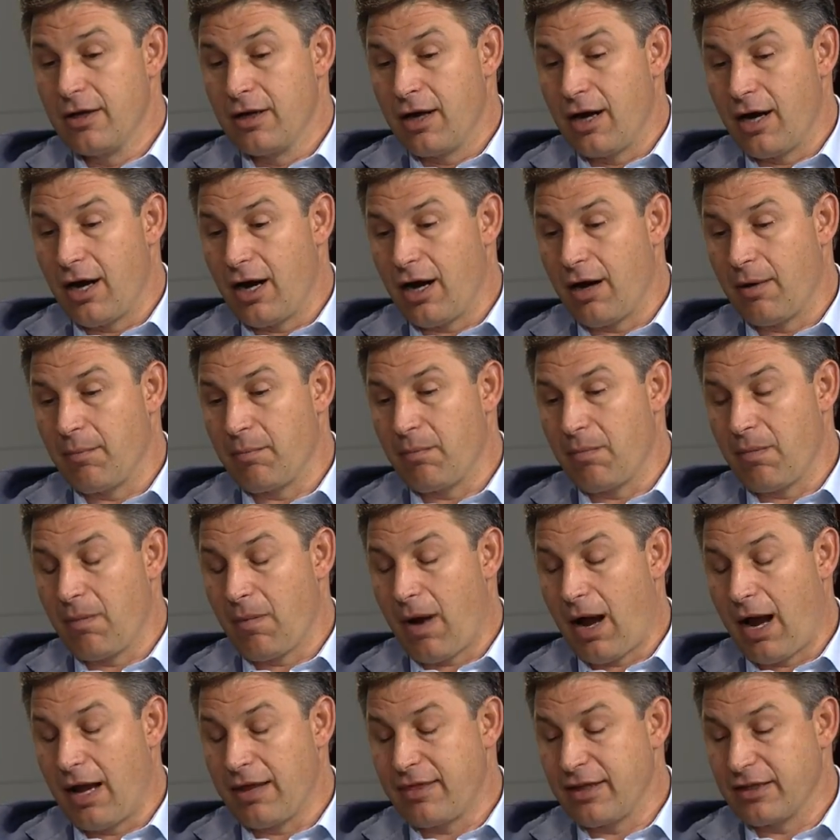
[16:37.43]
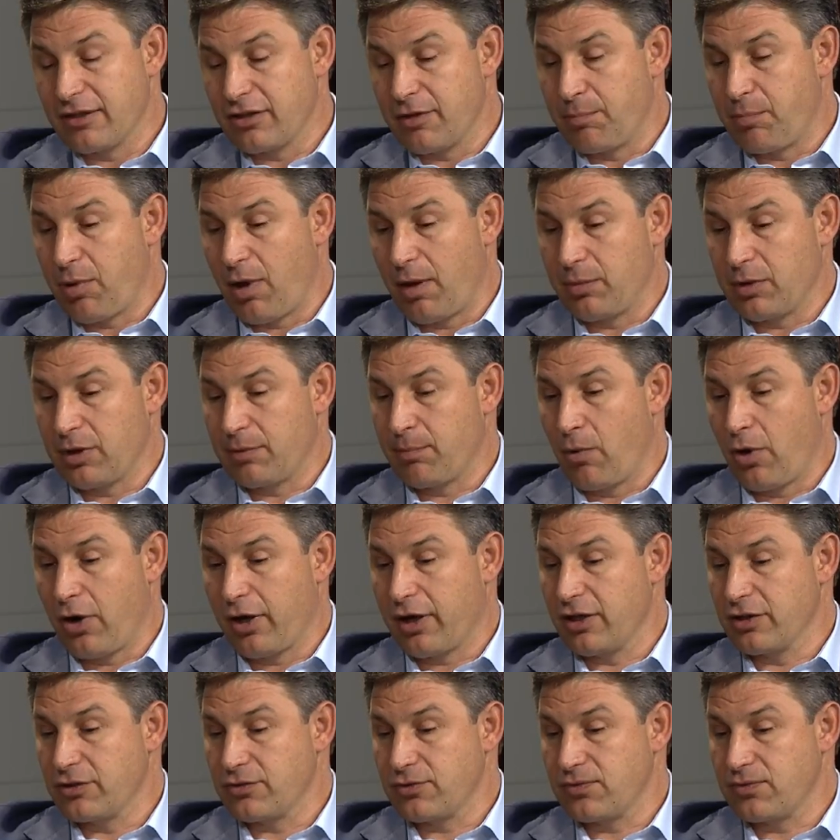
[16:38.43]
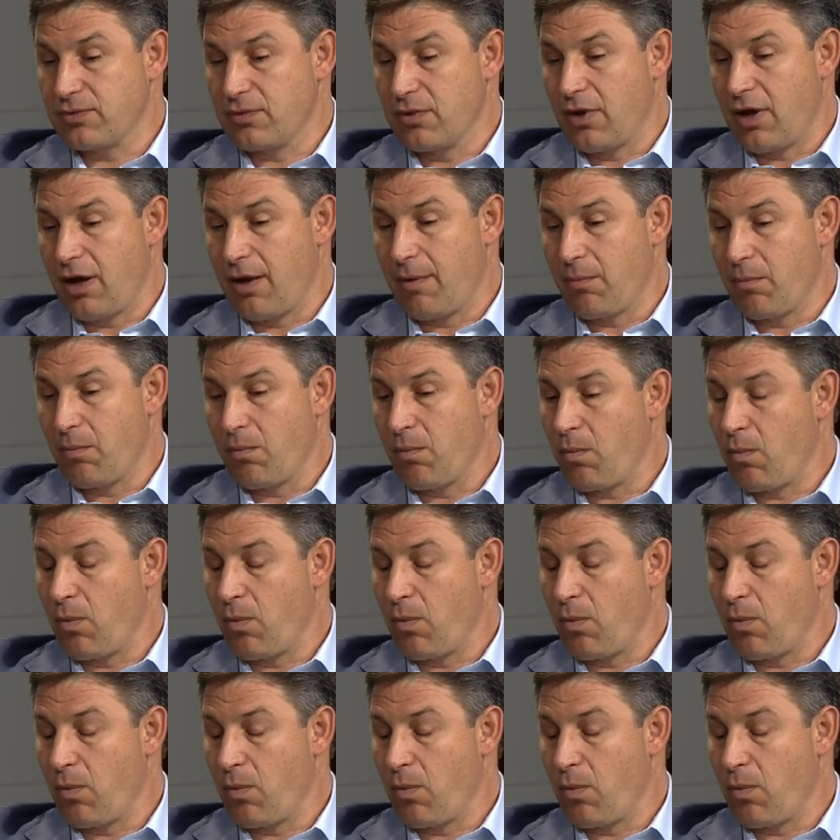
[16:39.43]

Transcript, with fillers: Um, I think the public markets um,